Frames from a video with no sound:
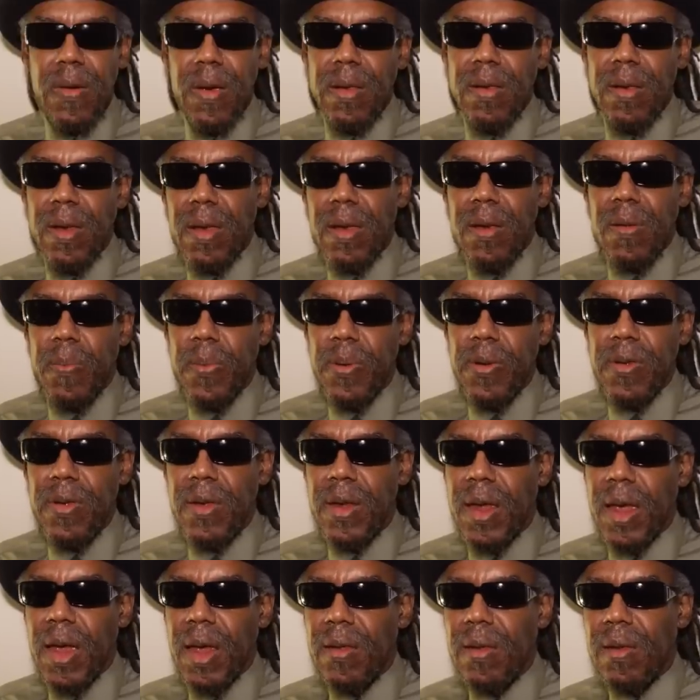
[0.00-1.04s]
you are. Take your
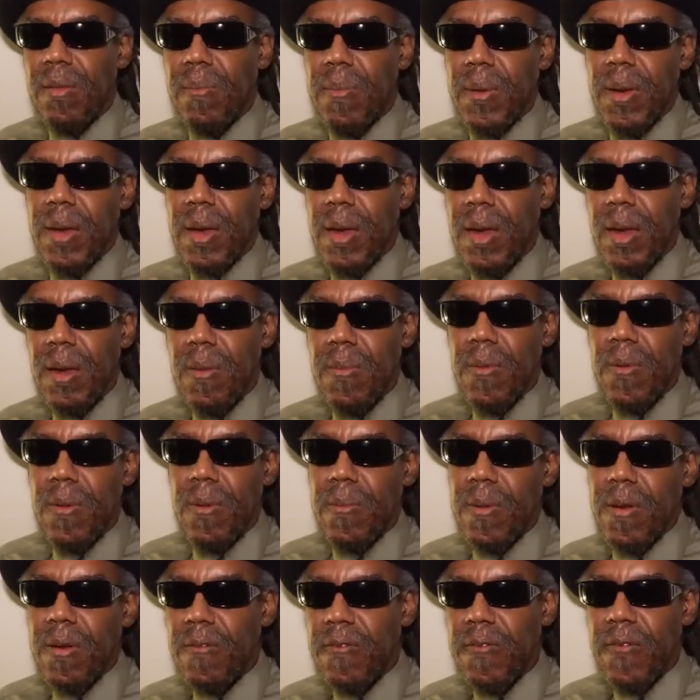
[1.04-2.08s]
pussy ass and be a Hebrew
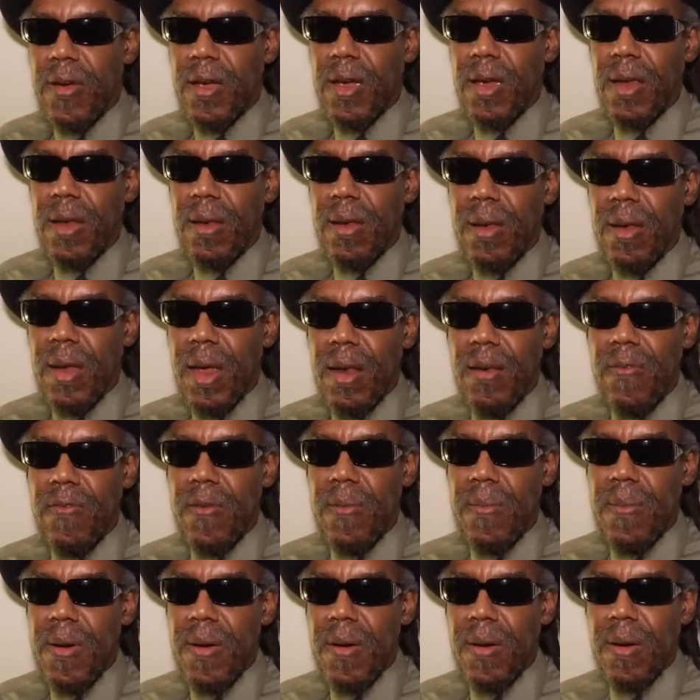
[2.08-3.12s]
or be a fucking Native
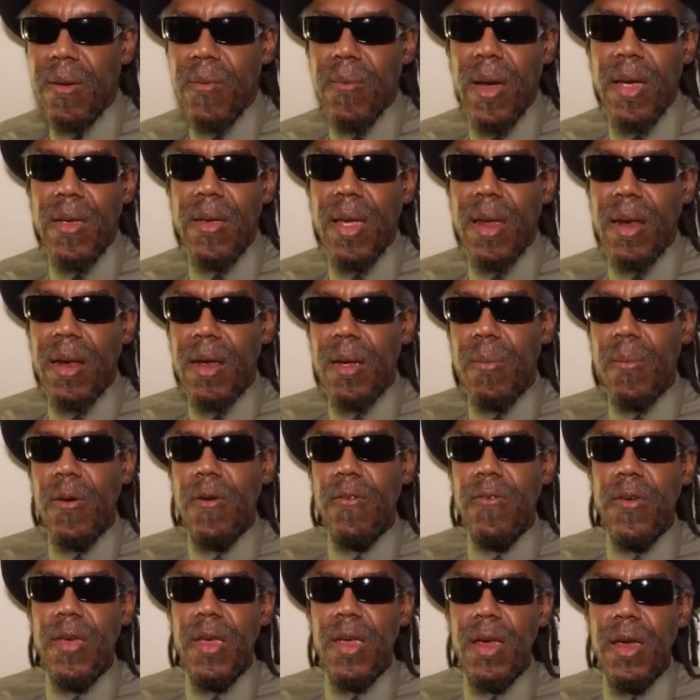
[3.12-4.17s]
American. Why you got to come
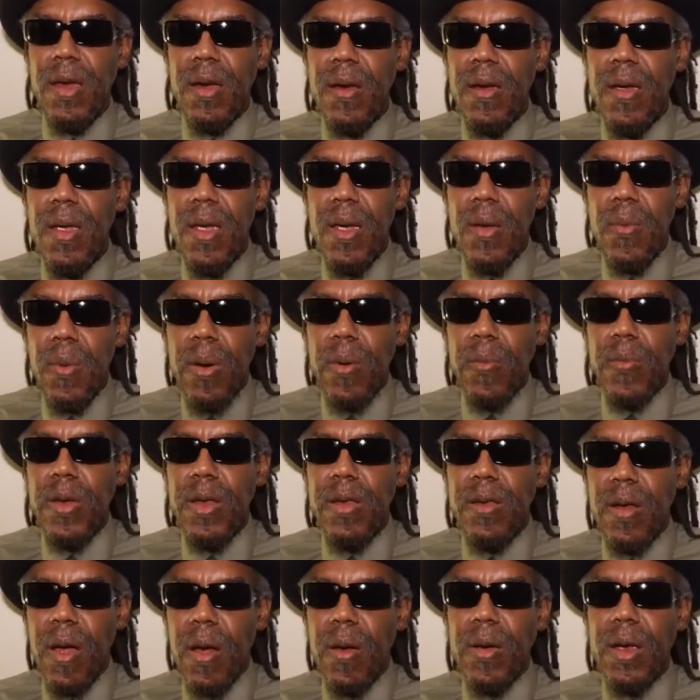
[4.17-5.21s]
over here where we
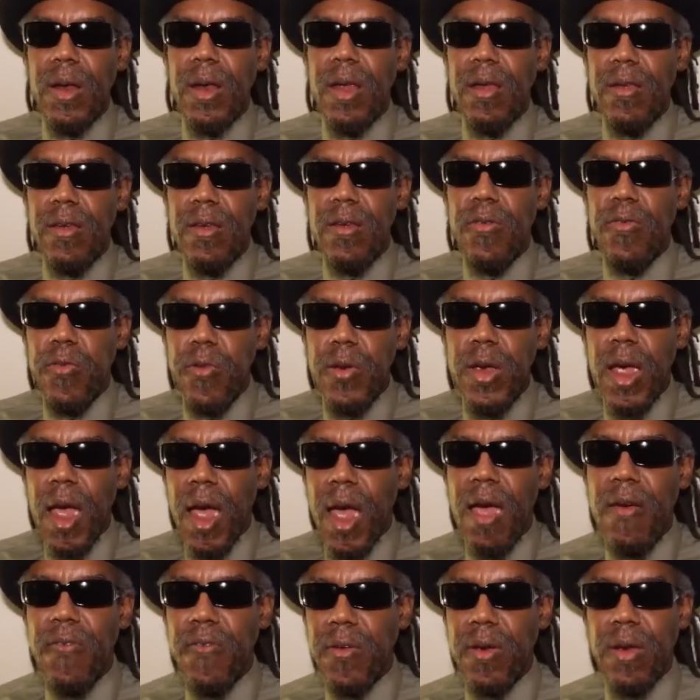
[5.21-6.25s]
talking as if we
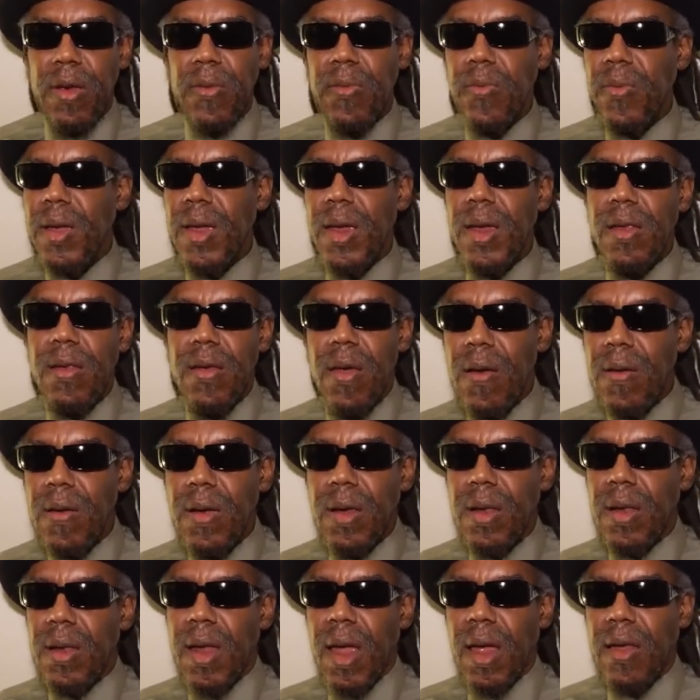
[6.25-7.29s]
Africans? We ain't
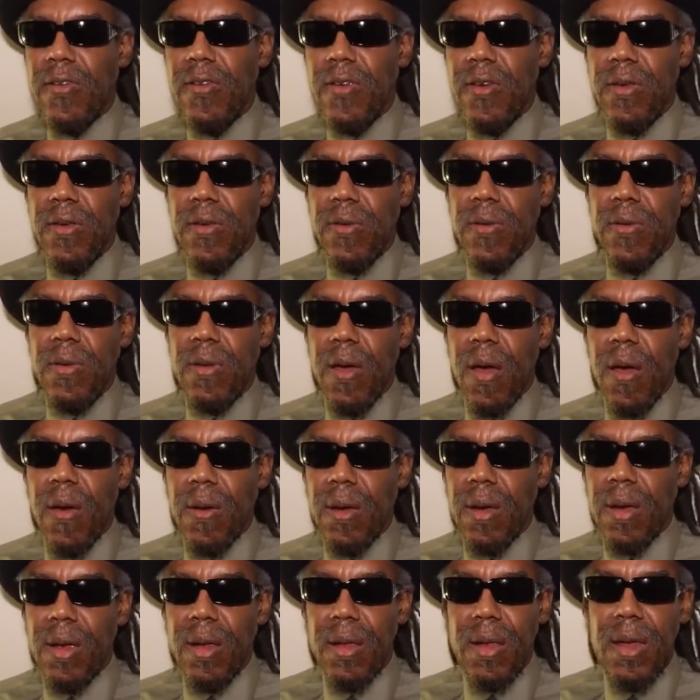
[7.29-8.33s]
talking that shit you
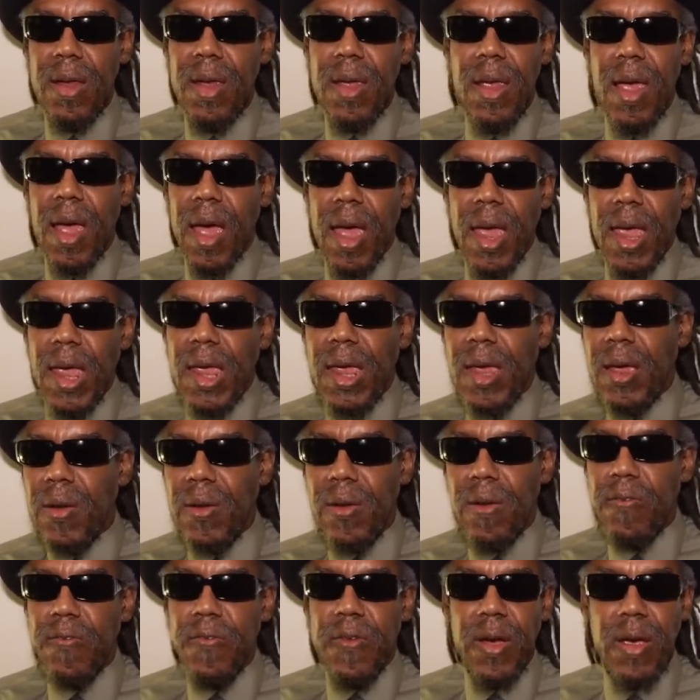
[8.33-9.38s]
talking. Cause I ain't
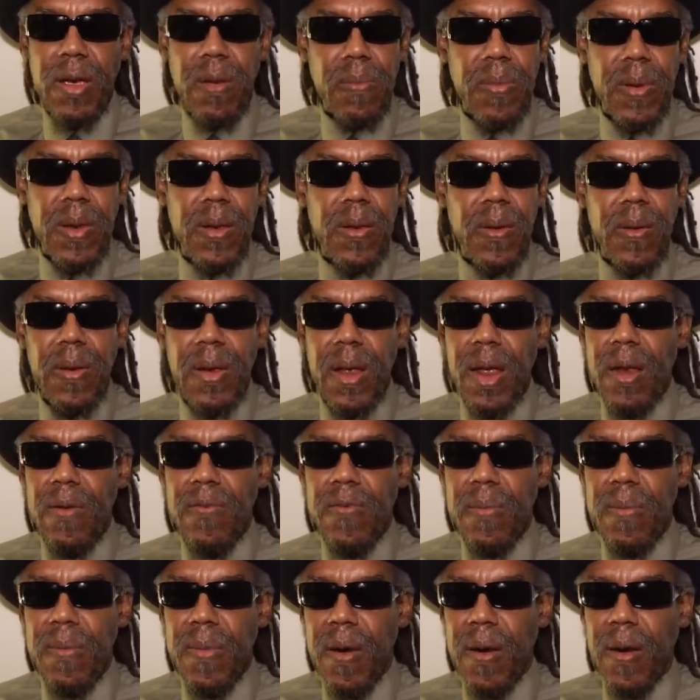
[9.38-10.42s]
gonna fucking be no
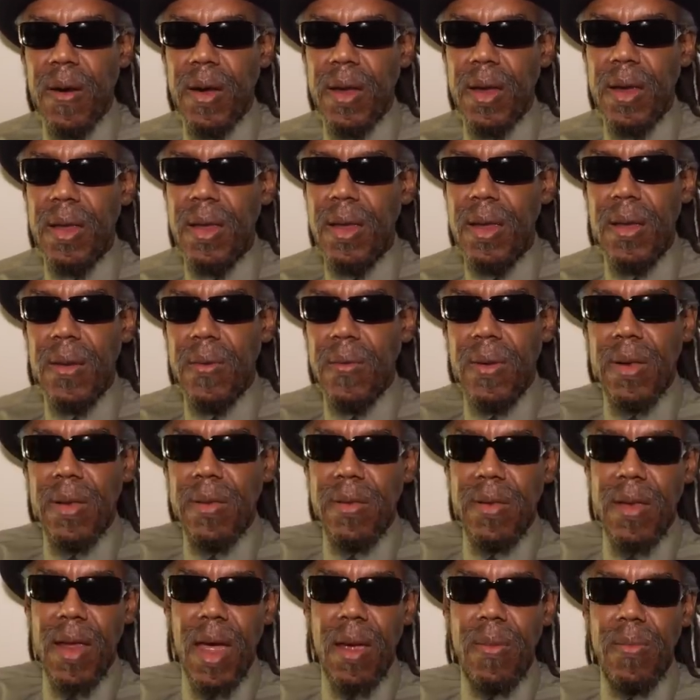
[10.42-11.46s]
Native American when
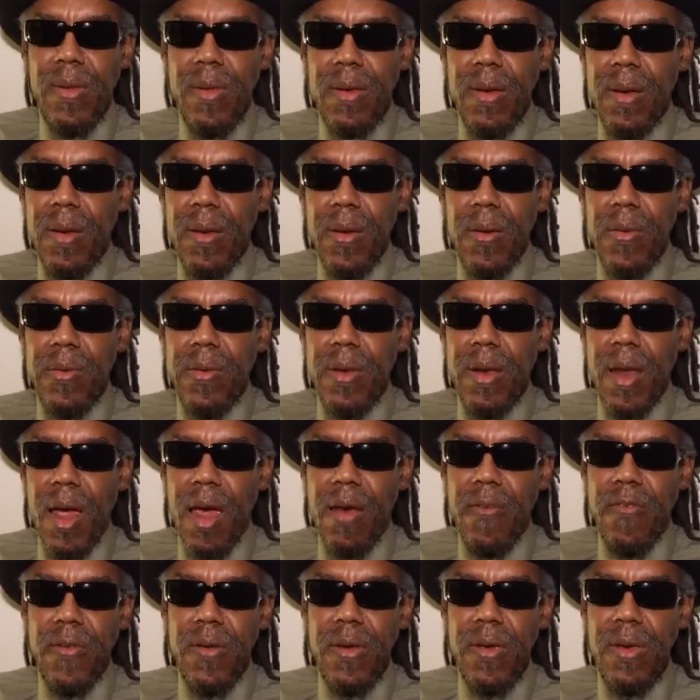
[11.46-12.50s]
there's diamonds and gold in
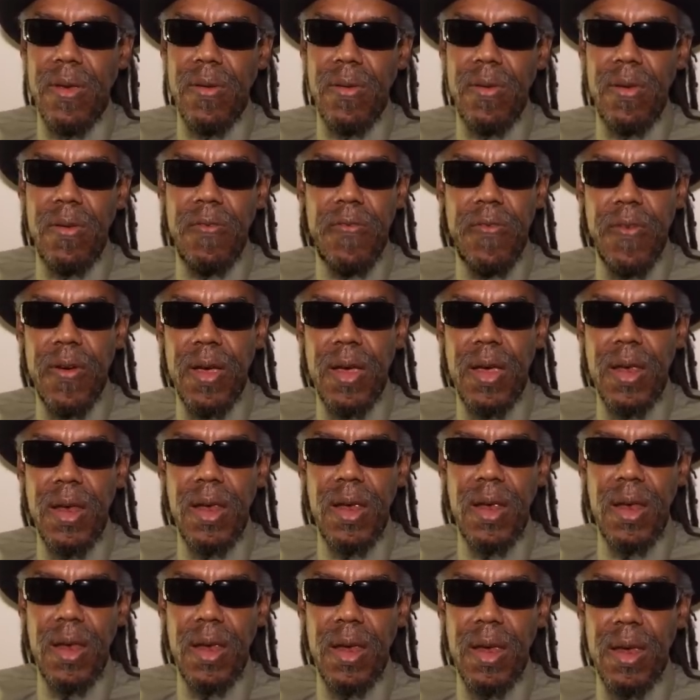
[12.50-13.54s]
Africa. You's a fucking
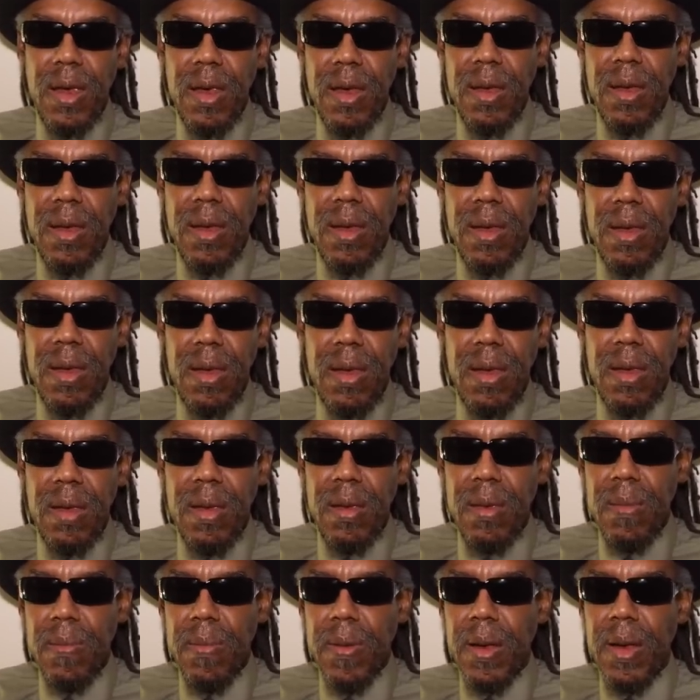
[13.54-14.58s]
idiot.
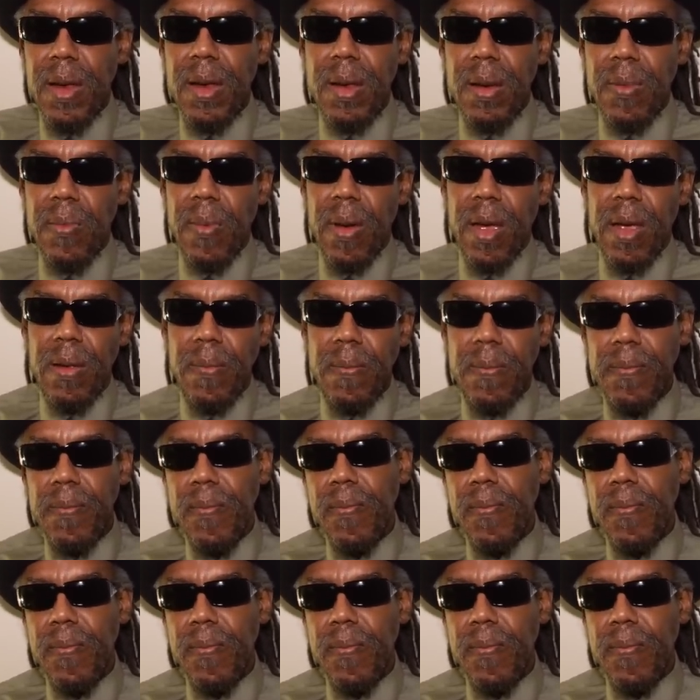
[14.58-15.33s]
But anyway.